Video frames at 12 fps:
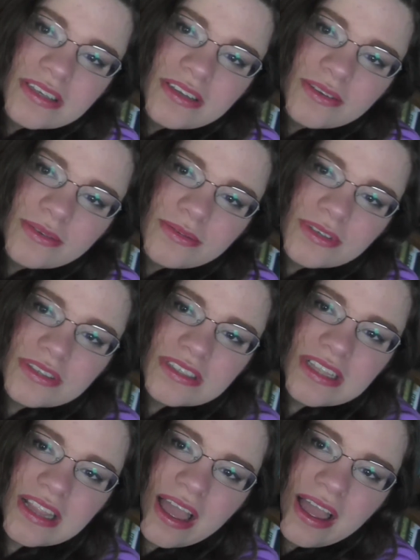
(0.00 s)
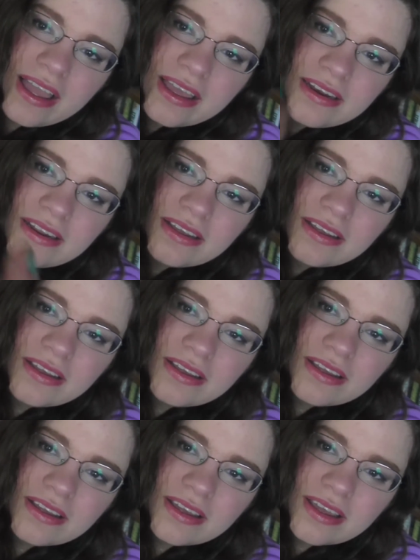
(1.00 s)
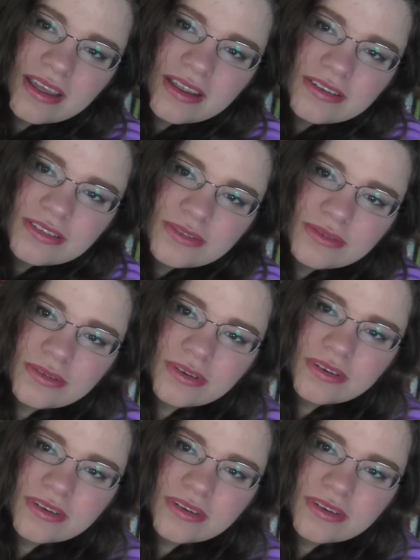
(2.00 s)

So you just slide, and you